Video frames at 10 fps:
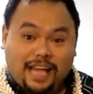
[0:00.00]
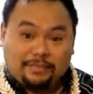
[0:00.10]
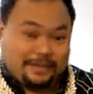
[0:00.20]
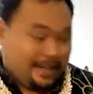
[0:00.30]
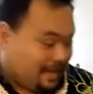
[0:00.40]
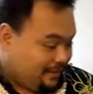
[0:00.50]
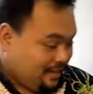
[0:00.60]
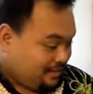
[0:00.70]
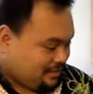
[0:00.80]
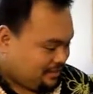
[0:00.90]
last but not
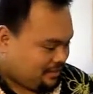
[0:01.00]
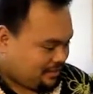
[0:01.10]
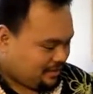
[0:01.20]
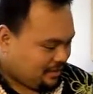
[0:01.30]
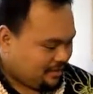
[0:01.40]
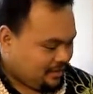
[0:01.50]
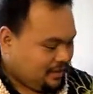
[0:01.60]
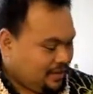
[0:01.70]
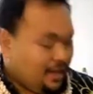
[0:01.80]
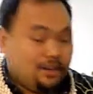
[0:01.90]
least,
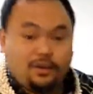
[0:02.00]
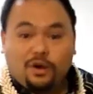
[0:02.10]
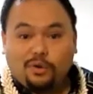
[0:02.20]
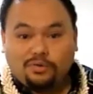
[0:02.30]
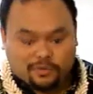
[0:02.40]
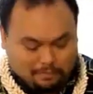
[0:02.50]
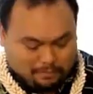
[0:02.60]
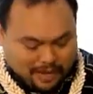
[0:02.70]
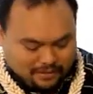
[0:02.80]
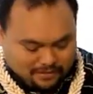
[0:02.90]
in goes some
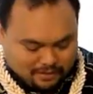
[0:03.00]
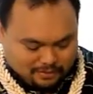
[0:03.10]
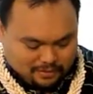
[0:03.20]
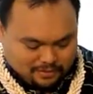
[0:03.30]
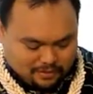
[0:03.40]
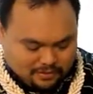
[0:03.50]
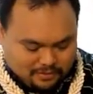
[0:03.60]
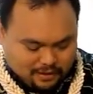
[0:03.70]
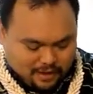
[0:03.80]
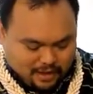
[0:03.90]
black sesame
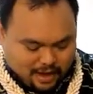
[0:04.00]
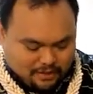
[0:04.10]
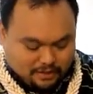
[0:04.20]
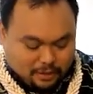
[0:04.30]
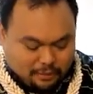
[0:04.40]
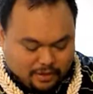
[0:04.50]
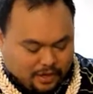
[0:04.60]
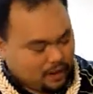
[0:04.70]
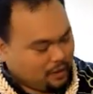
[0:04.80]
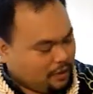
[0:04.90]
seeds. Adds a little bit of
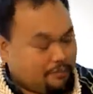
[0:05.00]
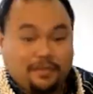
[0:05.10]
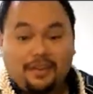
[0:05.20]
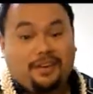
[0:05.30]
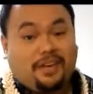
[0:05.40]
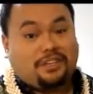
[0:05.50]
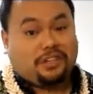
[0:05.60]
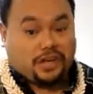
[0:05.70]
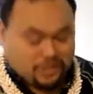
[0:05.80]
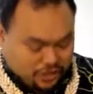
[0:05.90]
color, nice
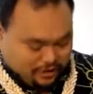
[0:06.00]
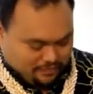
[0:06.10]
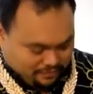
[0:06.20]
texture.